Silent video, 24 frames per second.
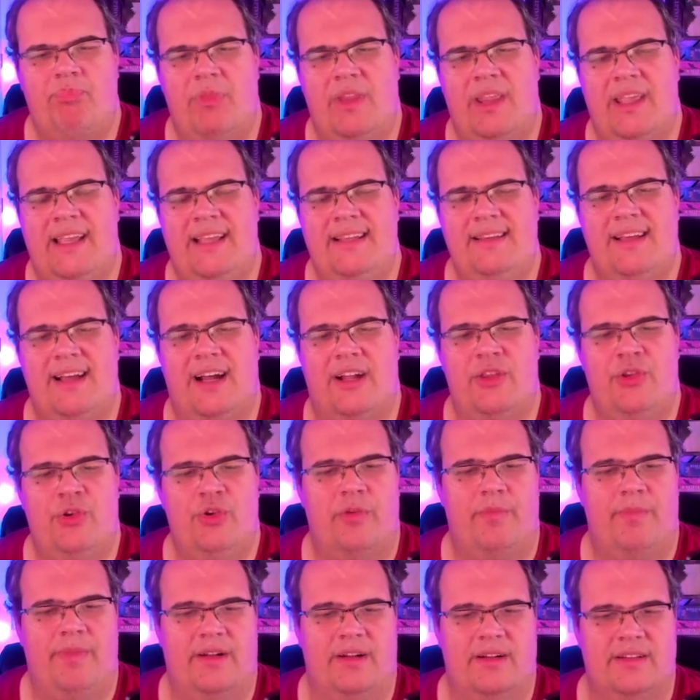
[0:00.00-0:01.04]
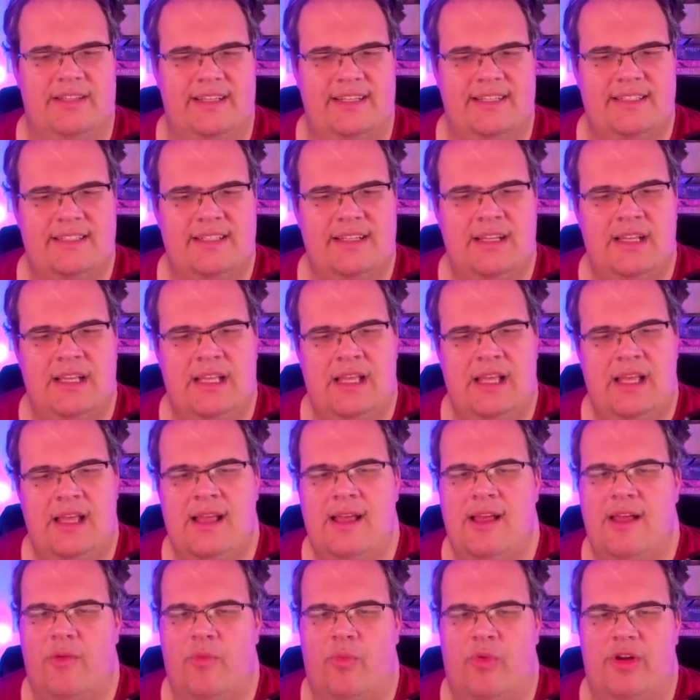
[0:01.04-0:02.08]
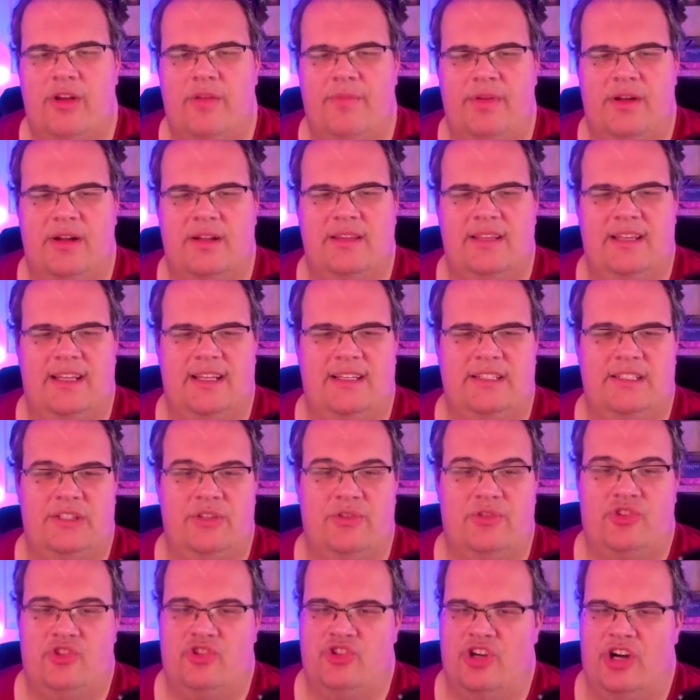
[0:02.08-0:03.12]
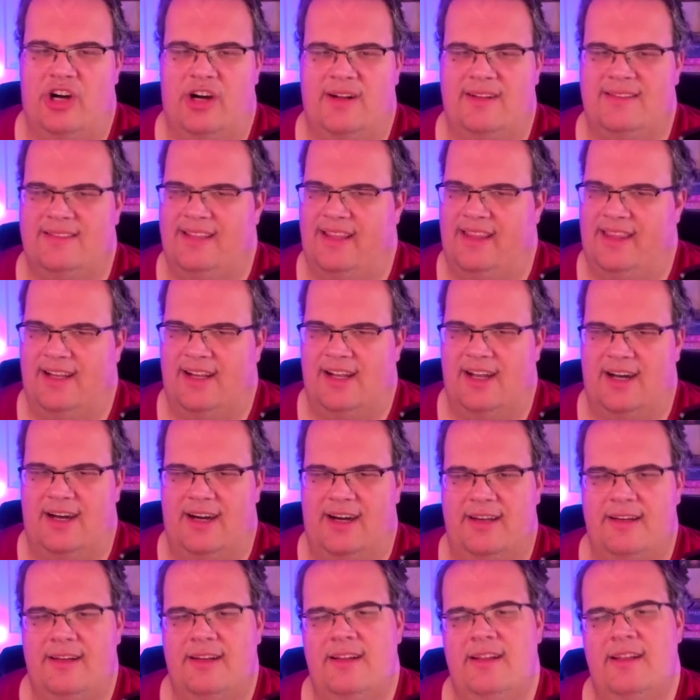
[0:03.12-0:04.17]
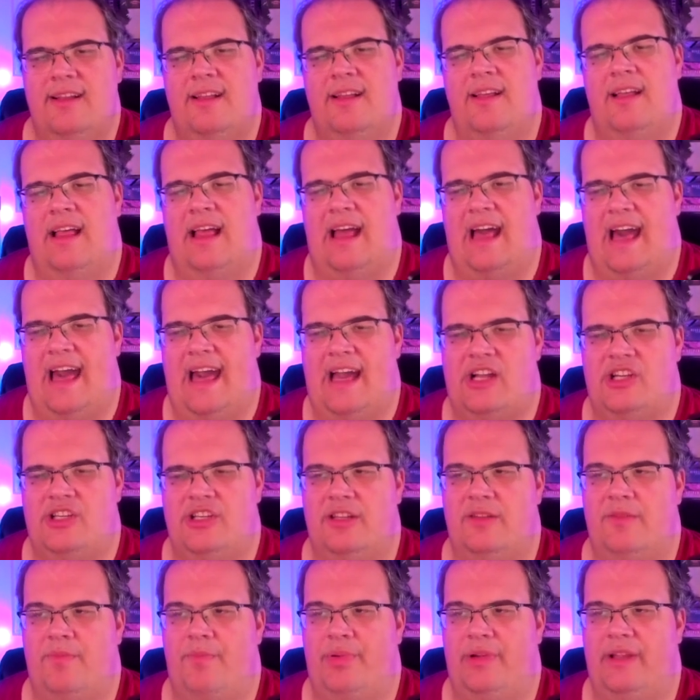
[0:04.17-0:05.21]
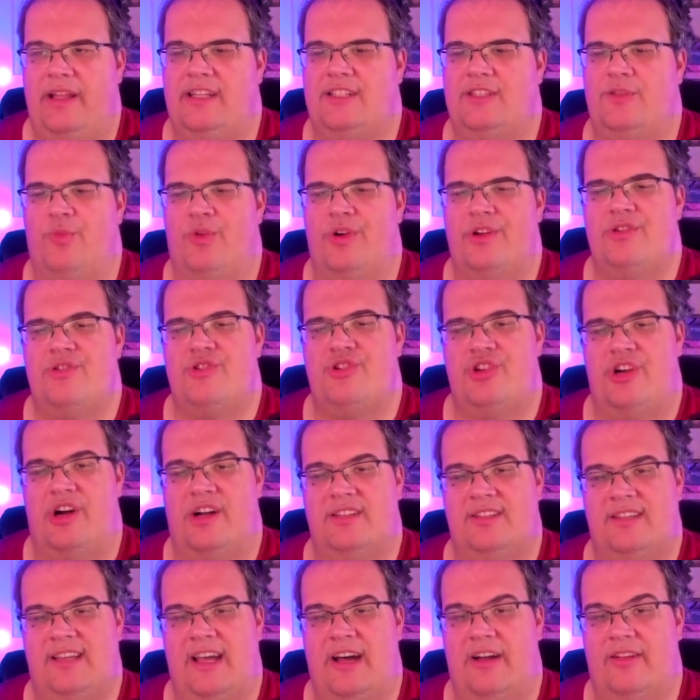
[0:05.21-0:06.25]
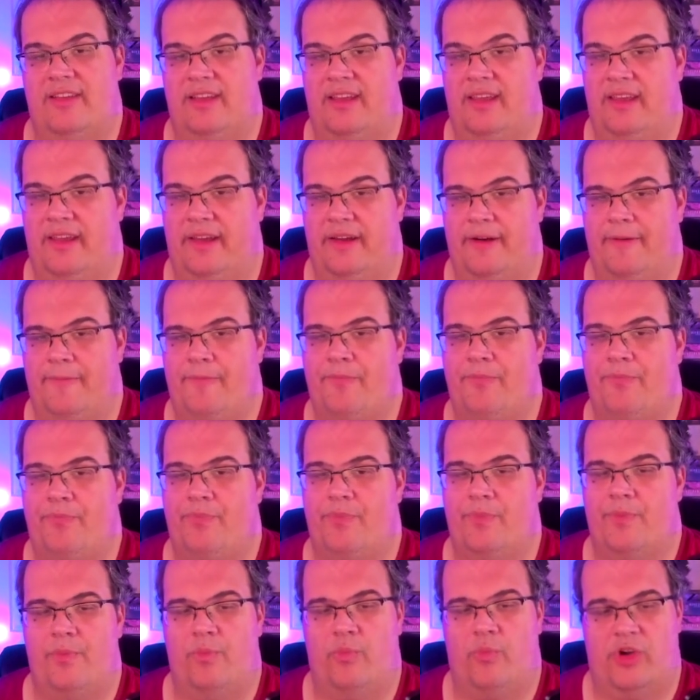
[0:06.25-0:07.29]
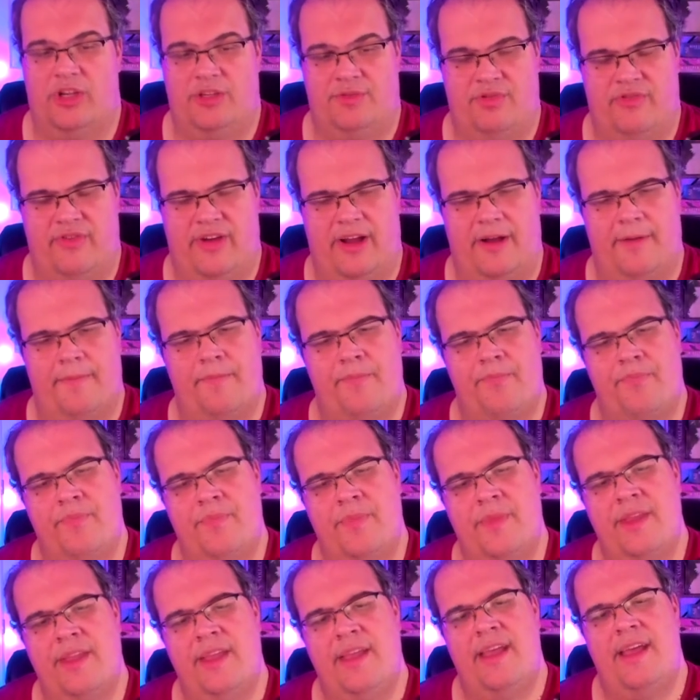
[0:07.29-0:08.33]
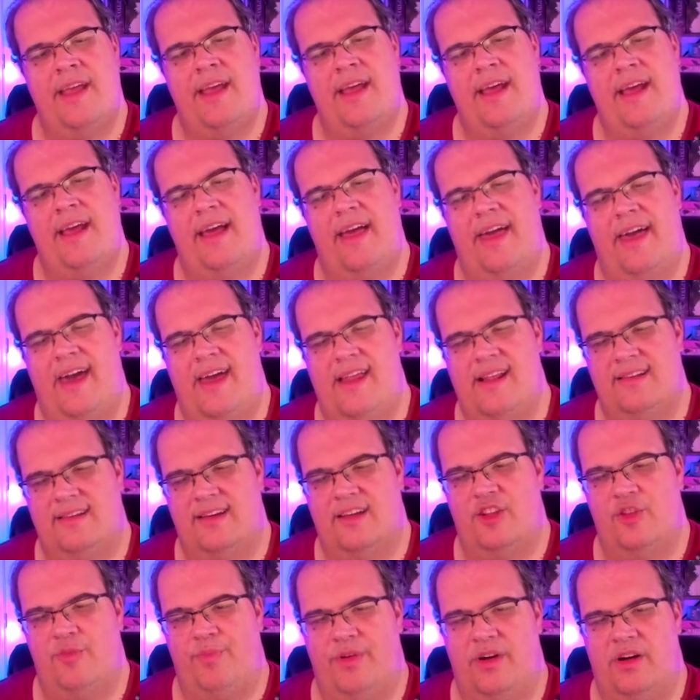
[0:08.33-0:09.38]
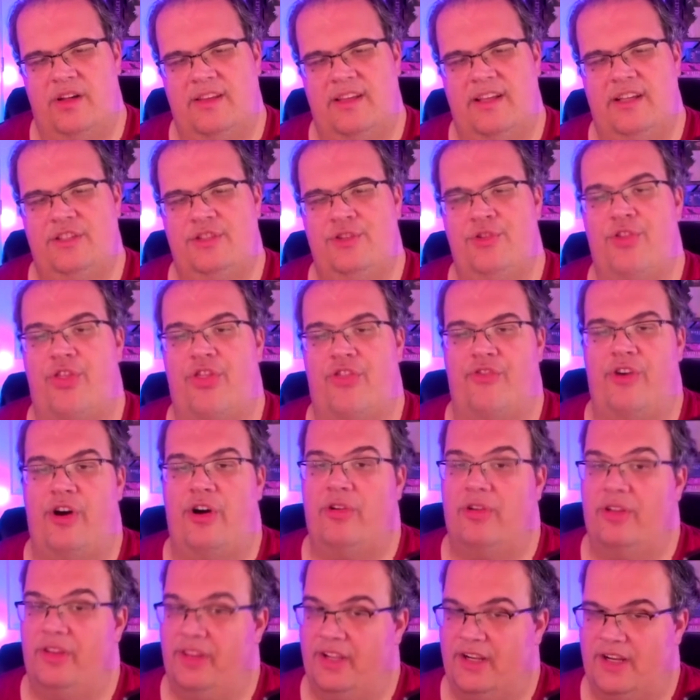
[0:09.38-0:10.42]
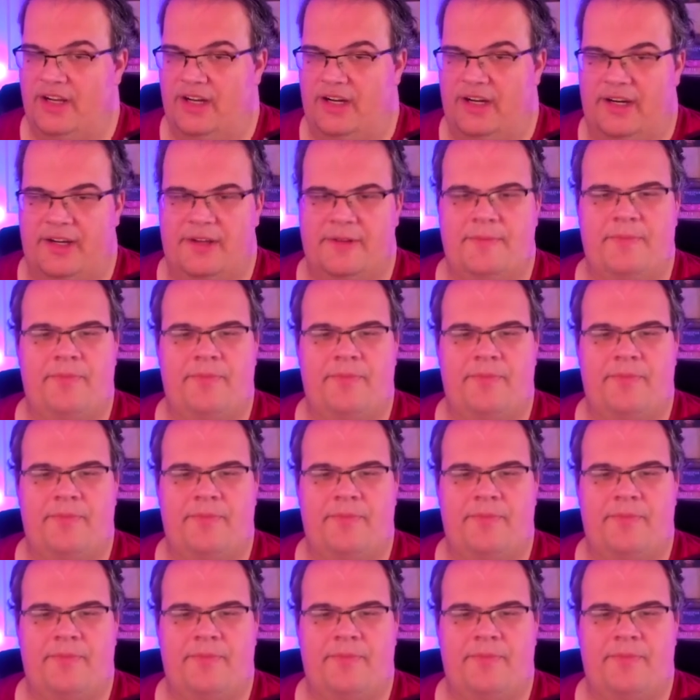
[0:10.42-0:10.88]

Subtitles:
He's got 2 abilities. One ability is to charge the card. Action, place 1 charge counter here, once per round. And his other ability is to throw the card.